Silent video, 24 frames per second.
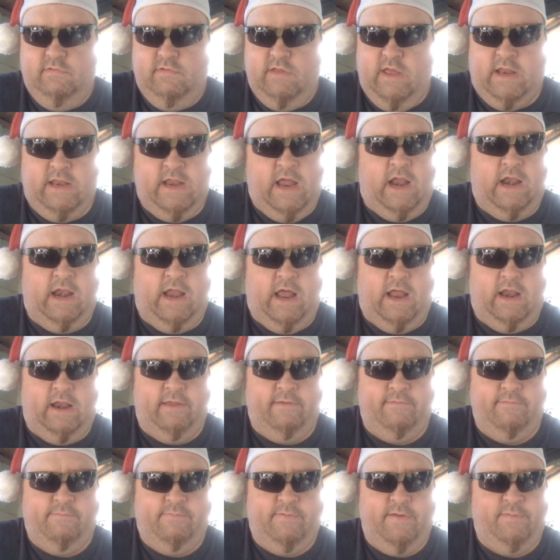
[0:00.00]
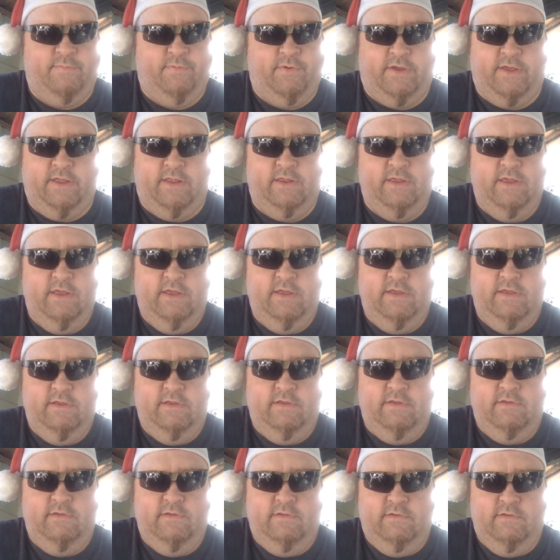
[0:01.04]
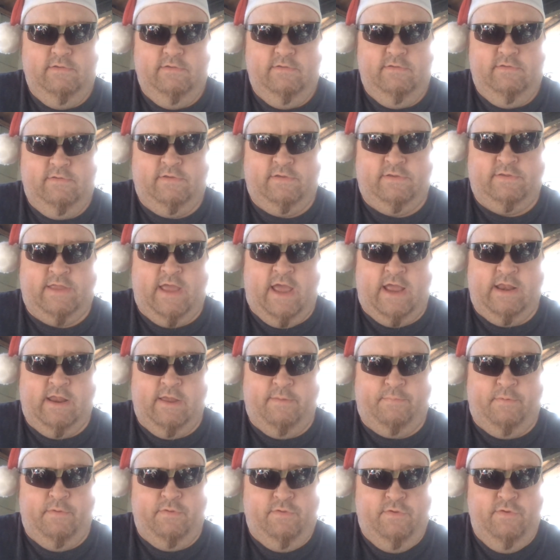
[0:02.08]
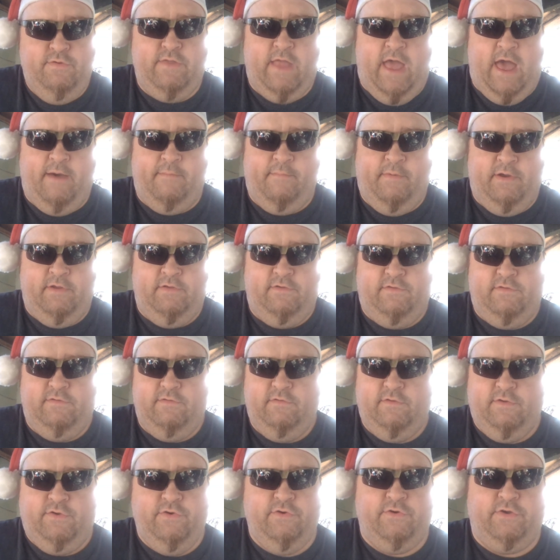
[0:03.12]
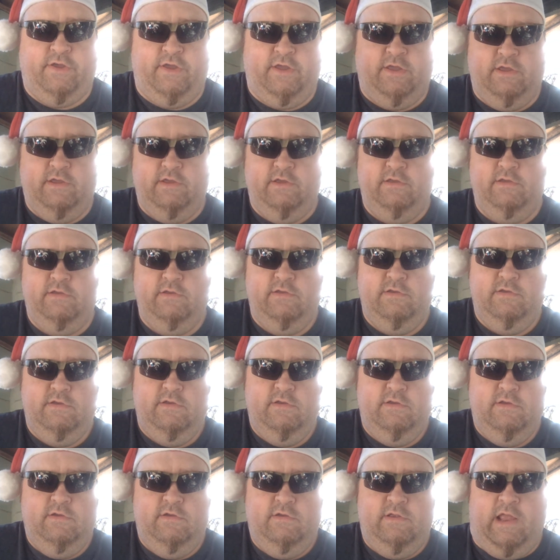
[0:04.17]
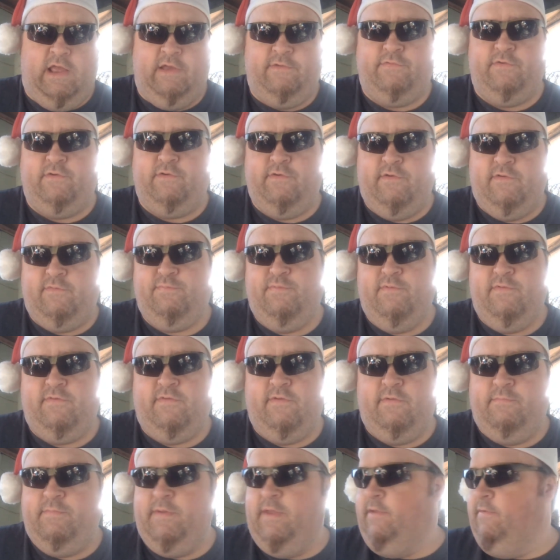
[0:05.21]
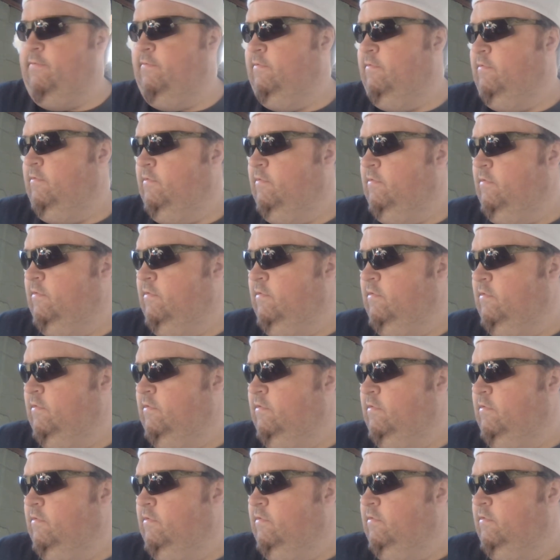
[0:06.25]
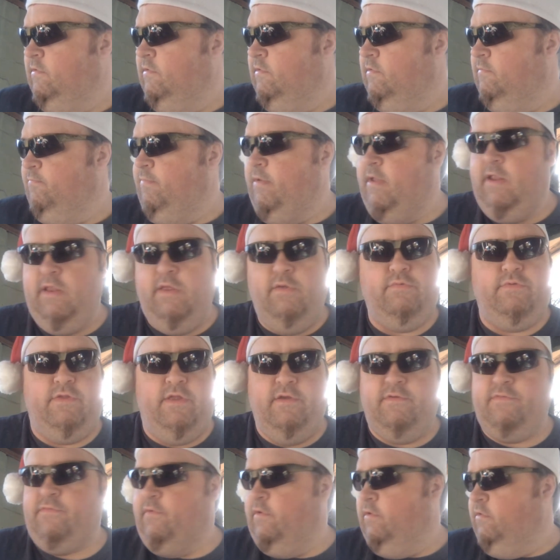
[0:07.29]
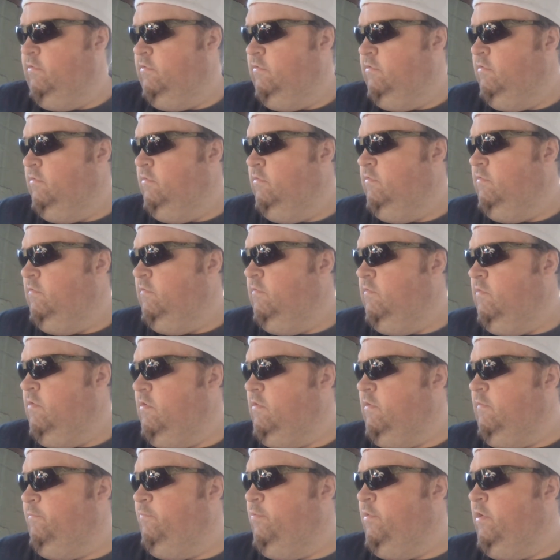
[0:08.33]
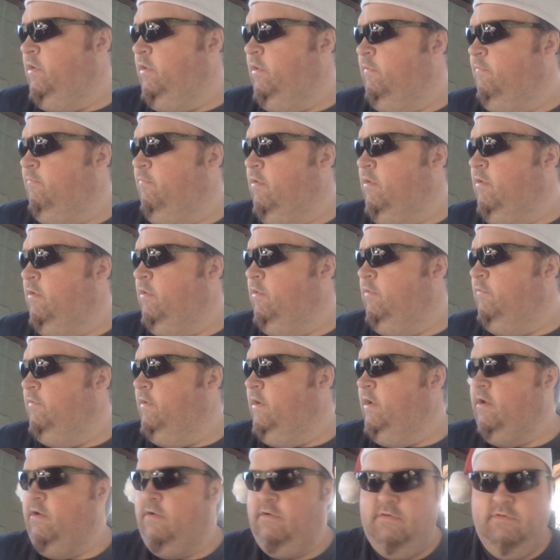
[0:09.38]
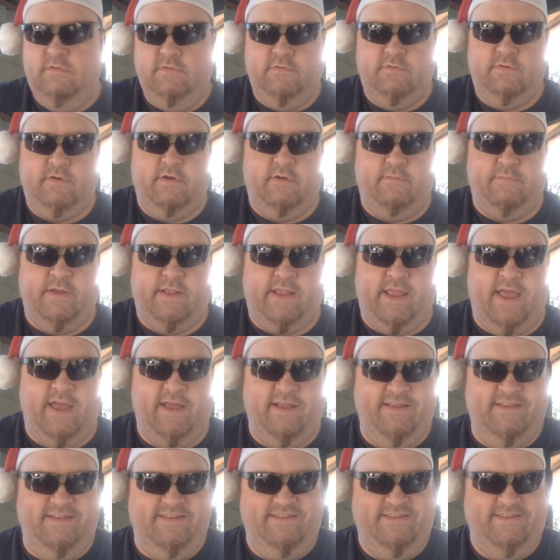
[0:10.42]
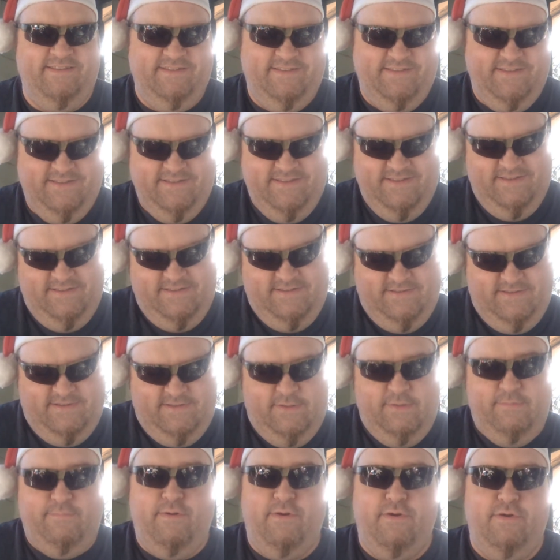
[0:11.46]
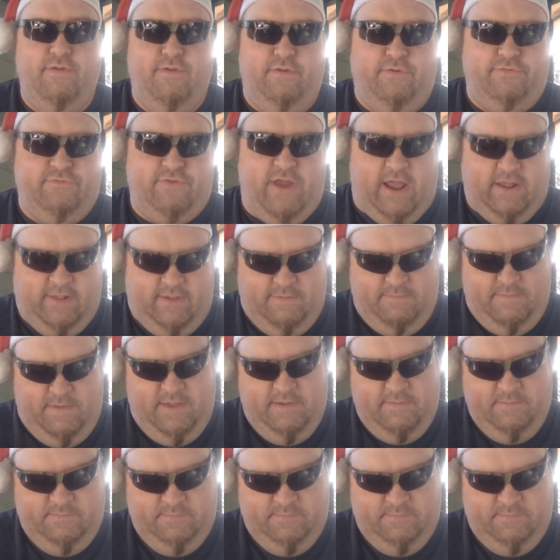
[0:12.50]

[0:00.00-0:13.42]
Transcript: Not a lot of people can just stand up and do that much cooking. Now for Christmas it'd be a little different. Got a pretty little bird over there. Sorry about that. The bird's a little distracted me.